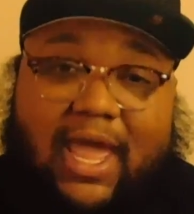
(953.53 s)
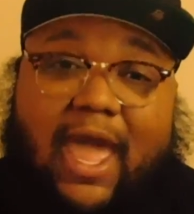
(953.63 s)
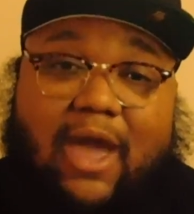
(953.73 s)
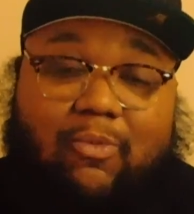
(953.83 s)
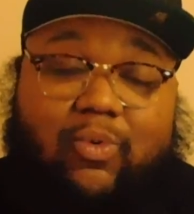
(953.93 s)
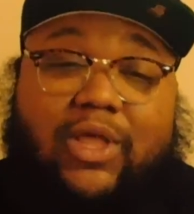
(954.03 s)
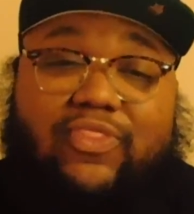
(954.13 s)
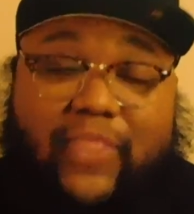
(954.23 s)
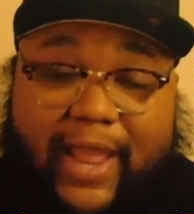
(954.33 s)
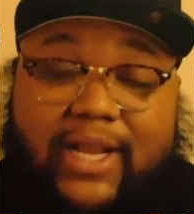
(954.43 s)
at
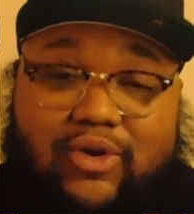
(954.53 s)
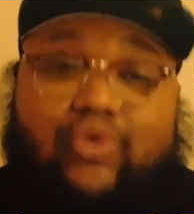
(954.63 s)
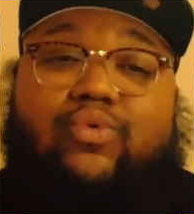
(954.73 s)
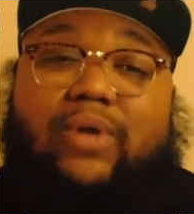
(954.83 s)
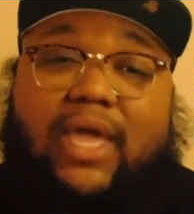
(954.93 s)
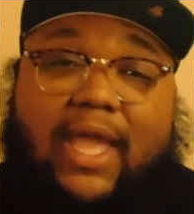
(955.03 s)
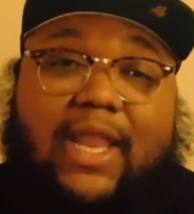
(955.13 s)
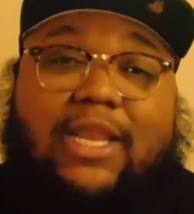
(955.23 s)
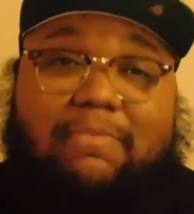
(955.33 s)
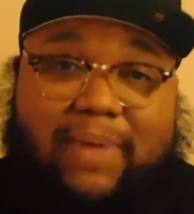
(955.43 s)
what they do
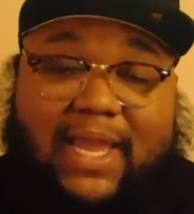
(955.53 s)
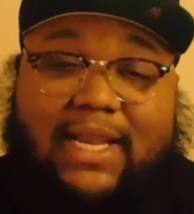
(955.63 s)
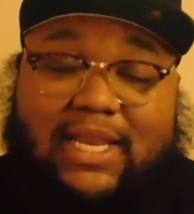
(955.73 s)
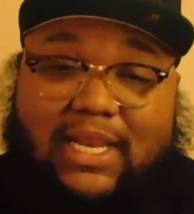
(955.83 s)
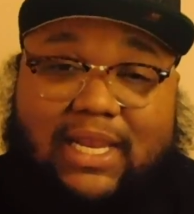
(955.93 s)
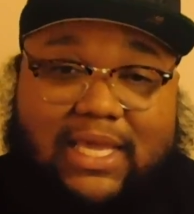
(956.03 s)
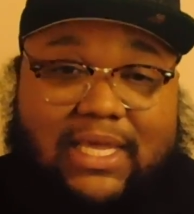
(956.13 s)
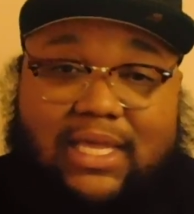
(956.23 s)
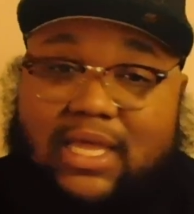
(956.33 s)
independently,